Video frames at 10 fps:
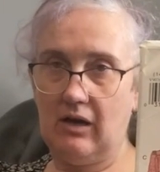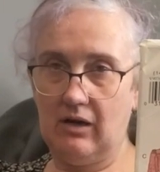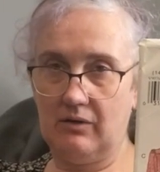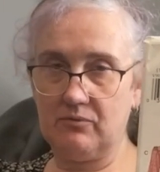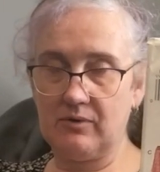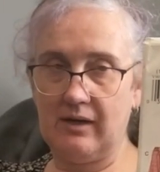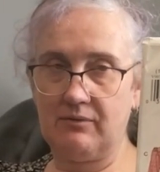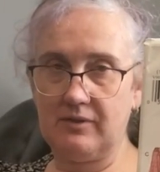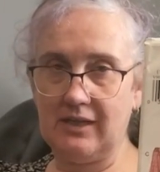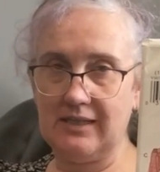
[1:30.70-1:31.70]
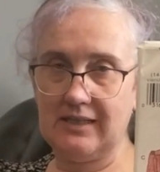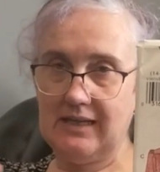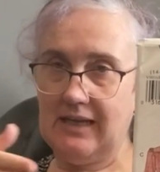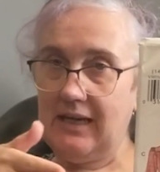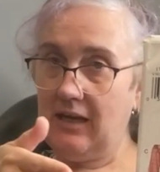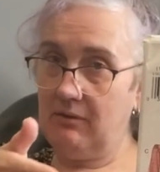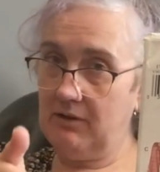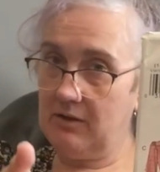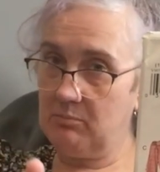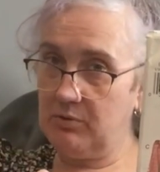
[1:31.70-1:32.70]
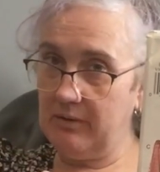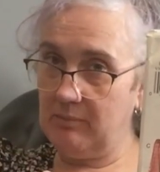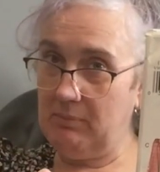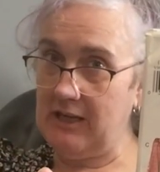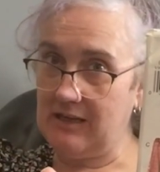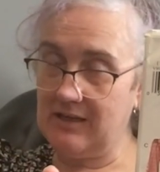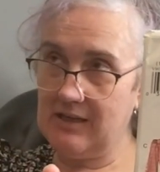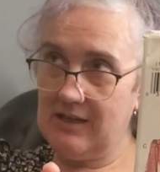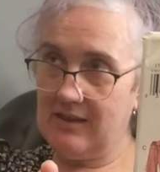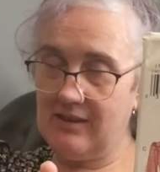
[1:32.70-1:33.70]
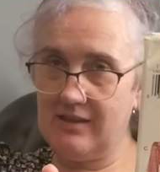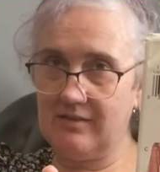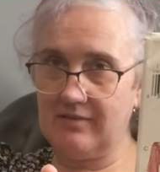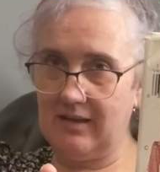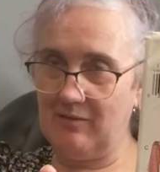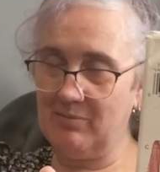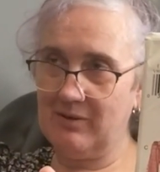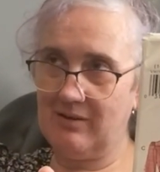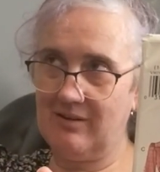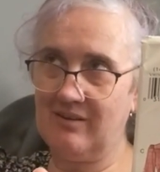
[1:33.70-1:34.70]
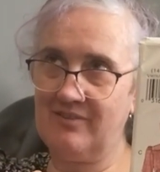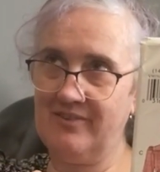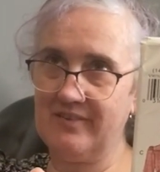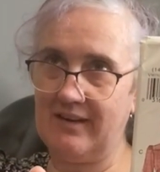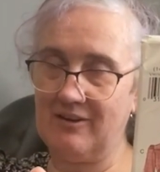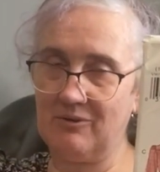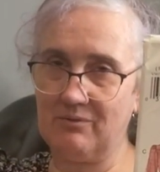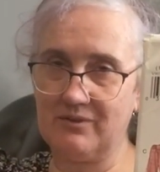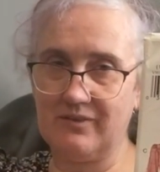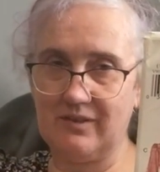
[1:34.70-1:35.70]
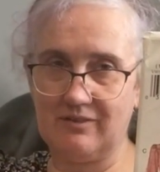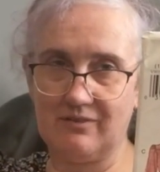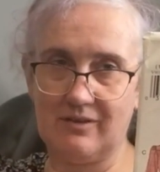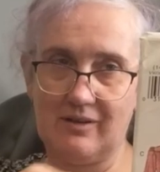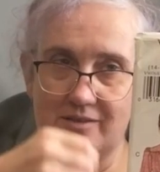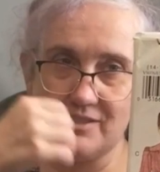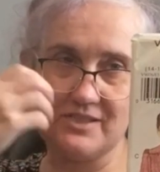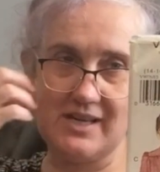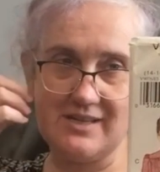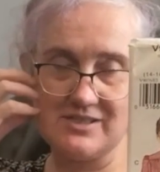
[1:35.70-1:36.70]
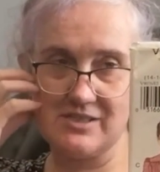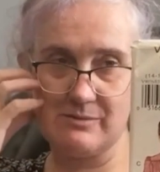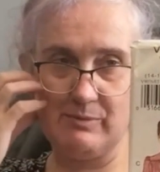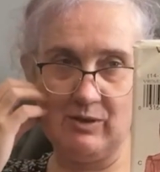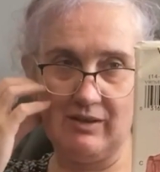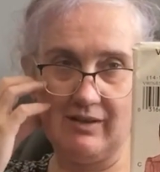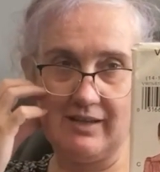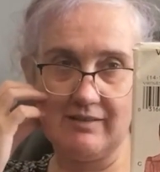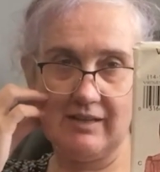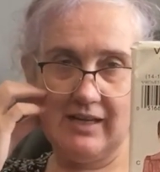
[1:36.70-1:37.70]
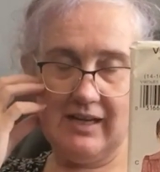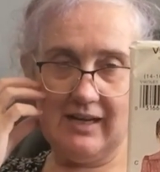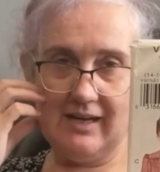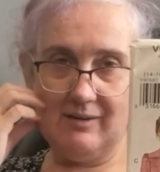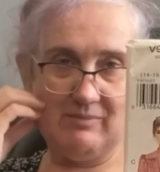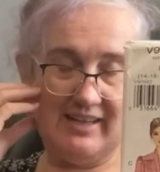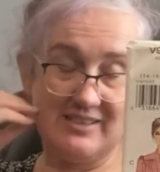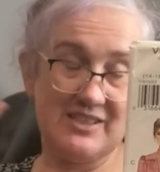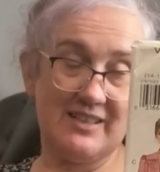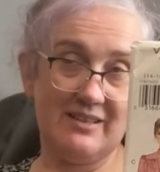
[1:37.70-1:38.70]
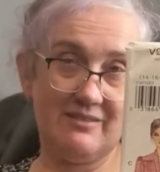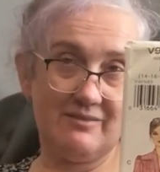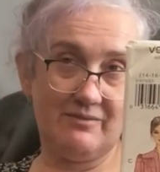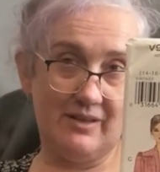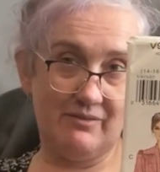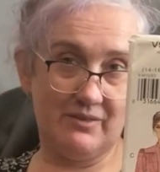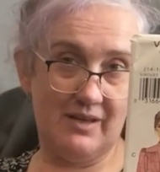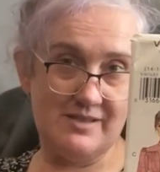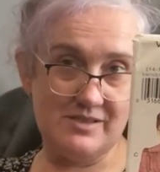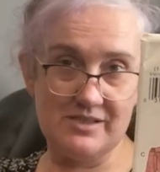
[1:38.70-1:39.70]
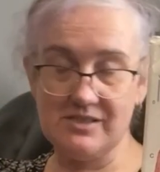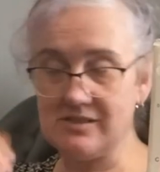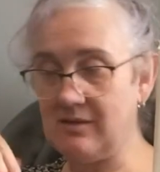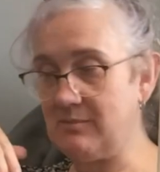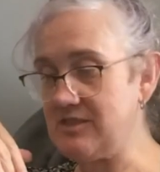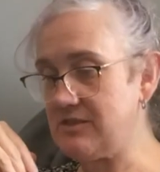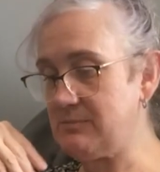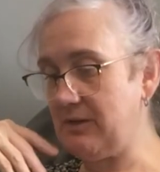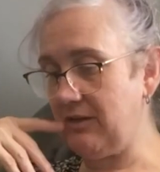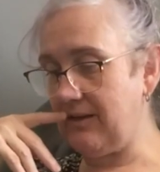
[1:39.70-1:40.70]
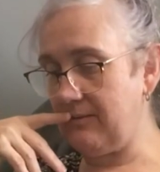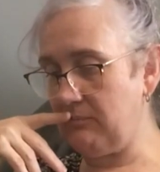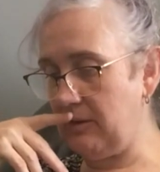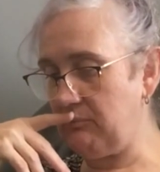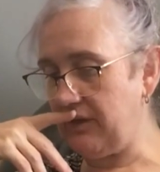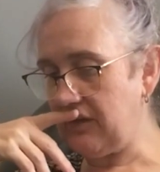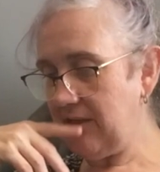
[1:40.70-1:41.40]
of drafting it if I could pick this up on sale for $6 at Spotlight. Actually $5.10 since I'm a Spotlight member,